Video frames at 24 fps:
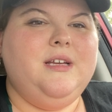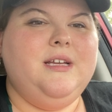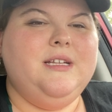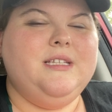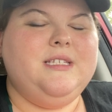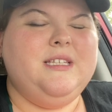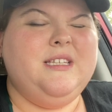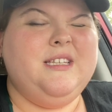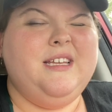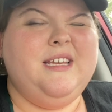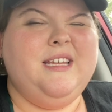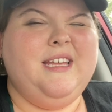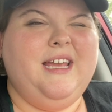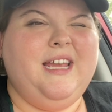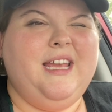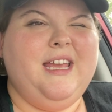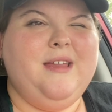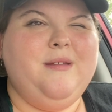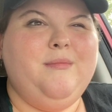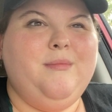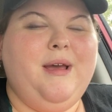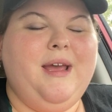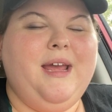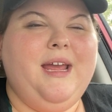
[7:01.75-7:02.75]
it's like
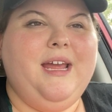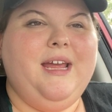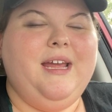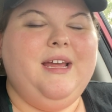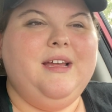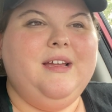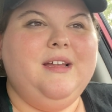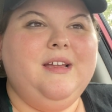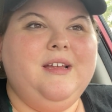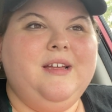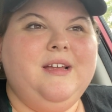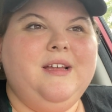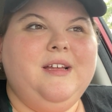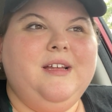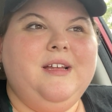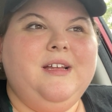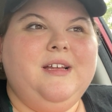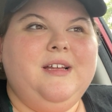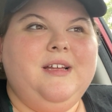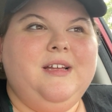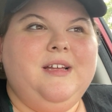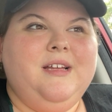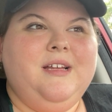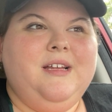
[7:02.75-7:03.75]
in my
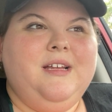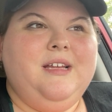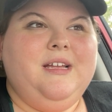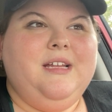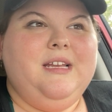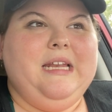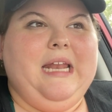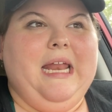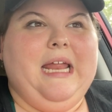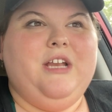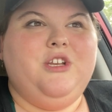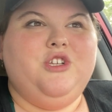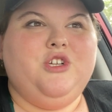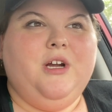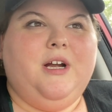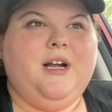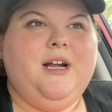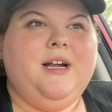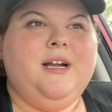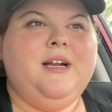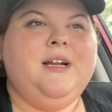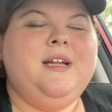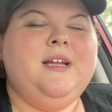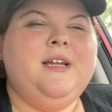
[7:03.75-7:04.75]

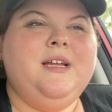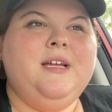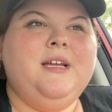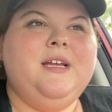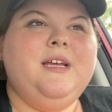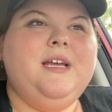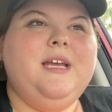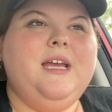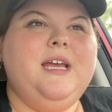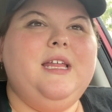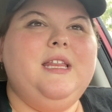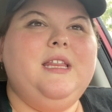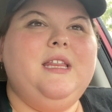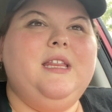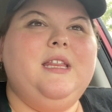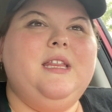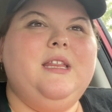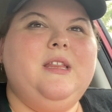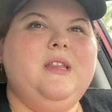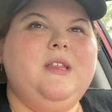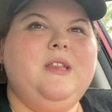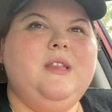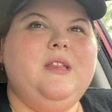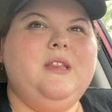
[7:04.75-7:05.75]
nature in
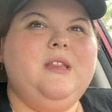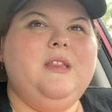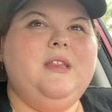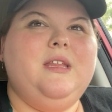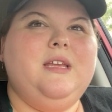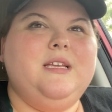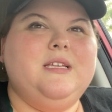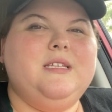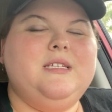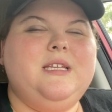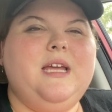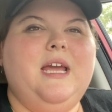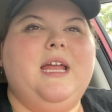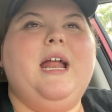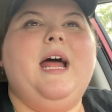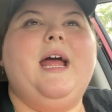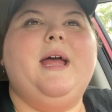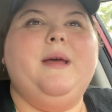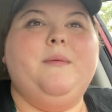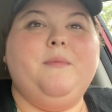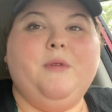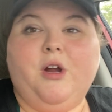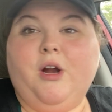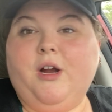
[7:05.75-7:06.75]
the state I
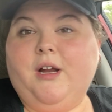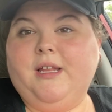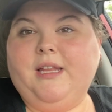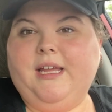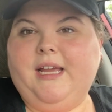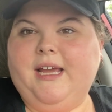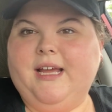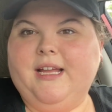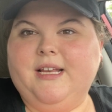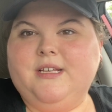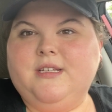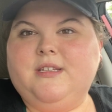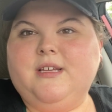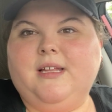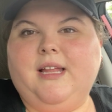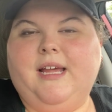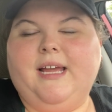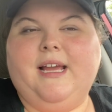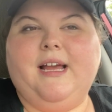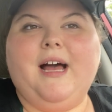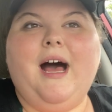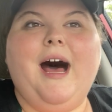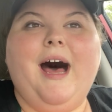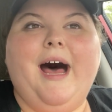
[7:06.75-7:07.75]
am currently in to
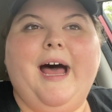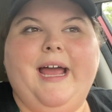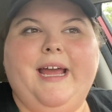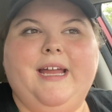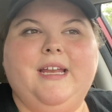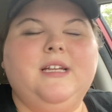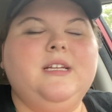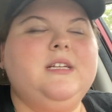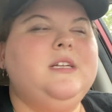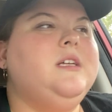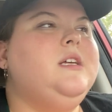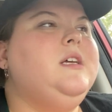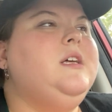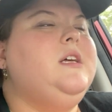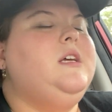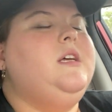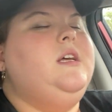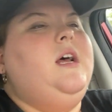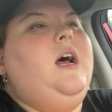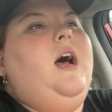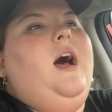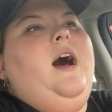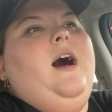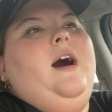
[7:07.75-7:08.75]
like hide.
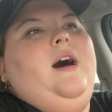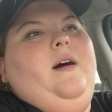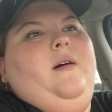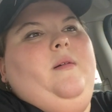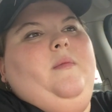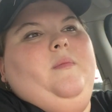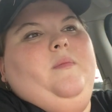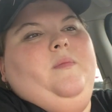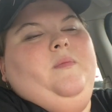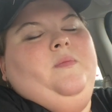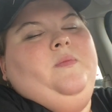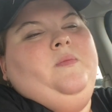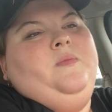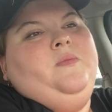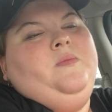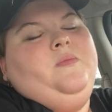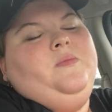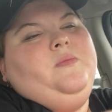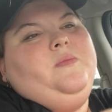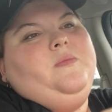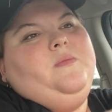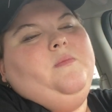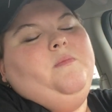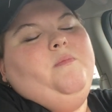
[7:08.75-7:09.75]
Um,
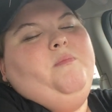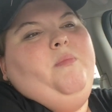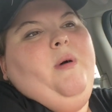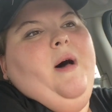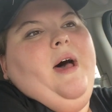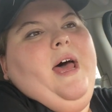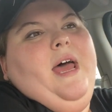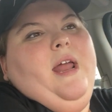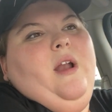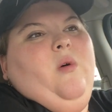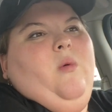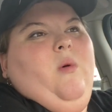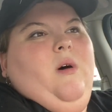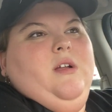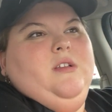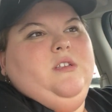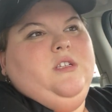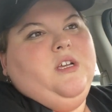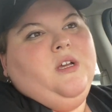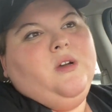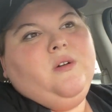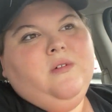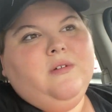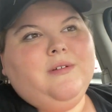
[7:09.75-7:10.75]
but I don't want
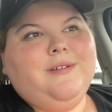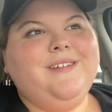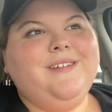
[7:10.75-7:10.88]
to.